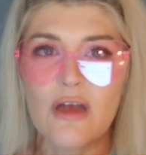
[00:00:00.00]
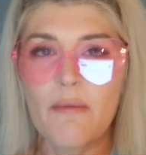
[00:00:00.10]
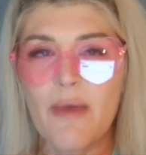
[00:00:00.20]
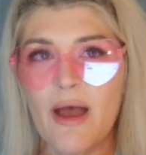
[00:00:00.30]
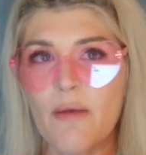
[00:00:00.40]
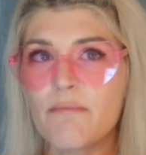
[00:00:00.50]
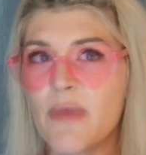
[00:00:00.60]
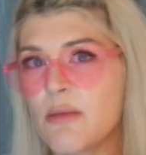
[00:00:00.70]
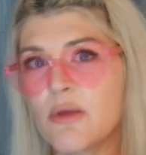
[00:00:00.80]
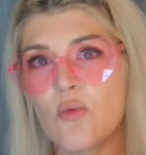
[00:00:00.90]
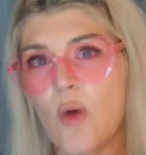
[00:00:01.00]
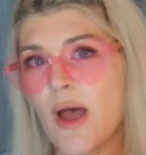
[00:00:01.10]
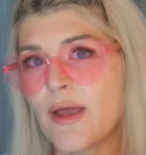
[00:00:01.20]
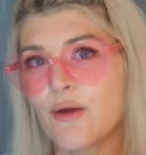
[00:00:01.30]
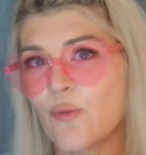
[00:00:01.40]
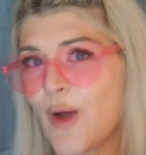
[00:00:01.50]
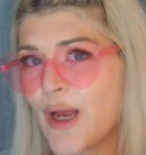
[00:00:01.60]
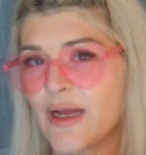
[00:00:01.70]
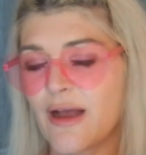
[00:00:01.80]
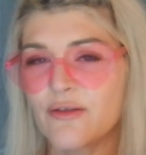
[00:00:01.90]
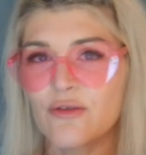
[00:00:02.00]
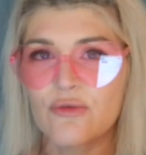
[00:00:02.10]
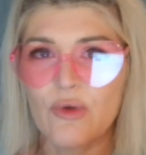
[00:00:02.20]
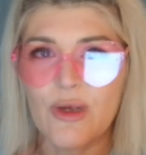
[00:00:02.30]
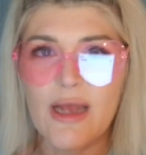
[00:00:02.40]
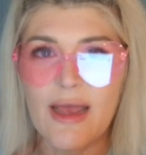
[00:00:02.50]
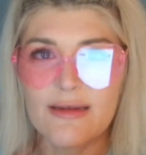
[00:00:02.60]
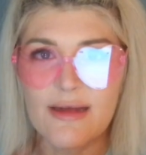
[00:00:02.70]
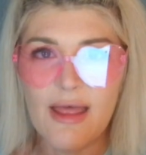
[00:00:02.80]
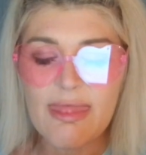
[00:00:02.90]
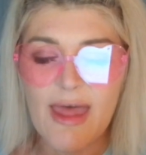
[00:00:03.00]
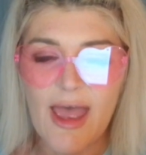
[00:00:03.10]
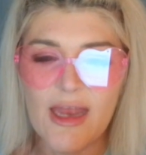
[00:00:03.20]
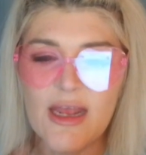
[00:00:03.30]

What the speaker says: about maybe why or why not Servoin had done that,